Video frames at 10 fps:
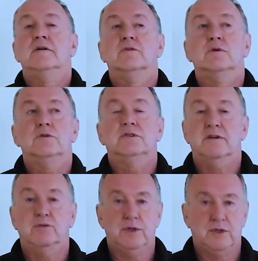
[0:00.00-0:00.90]
of course,
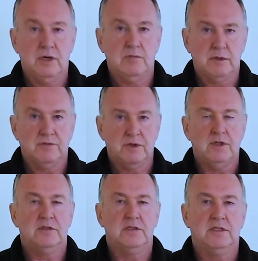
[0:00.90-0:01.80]
if we're
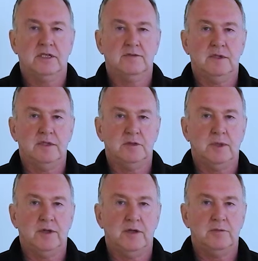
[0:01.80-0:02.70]
not successful in
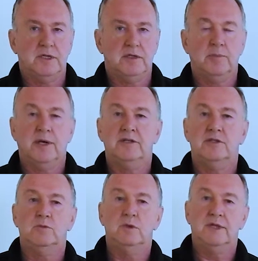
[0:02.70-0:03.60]
expelling the object, the
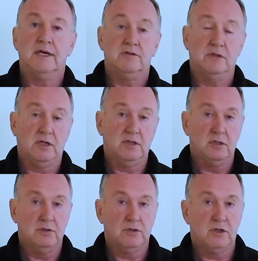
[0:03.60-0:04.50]
patient will now start to
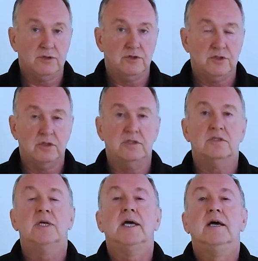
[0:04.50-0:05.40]
lose
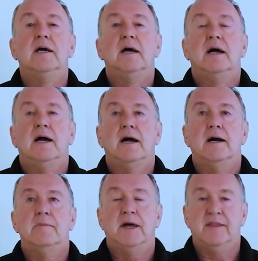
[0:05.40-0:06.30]
consciousness.
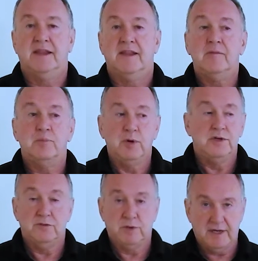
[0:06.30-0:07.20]
And at that
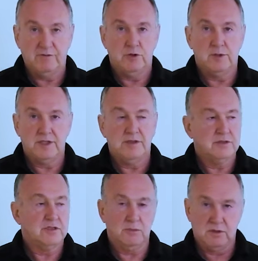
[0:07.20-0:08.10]
point, if we haven't already
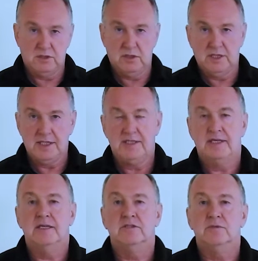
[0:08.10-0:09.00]
done so, we certainly need to
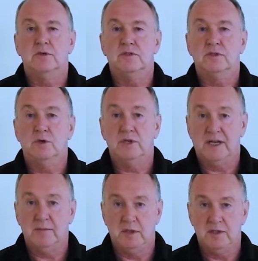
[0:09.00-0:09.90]
get someone to call
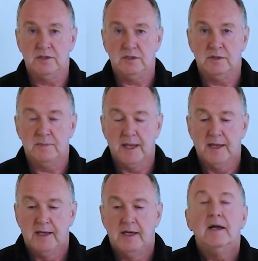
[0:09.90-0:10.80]
an ambulance.
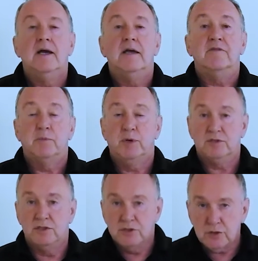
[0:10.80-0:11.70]
If the
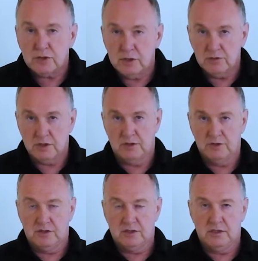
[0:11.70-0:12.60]
person does lose
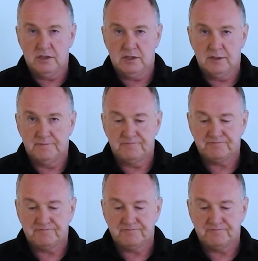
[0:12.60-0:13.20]
consciousness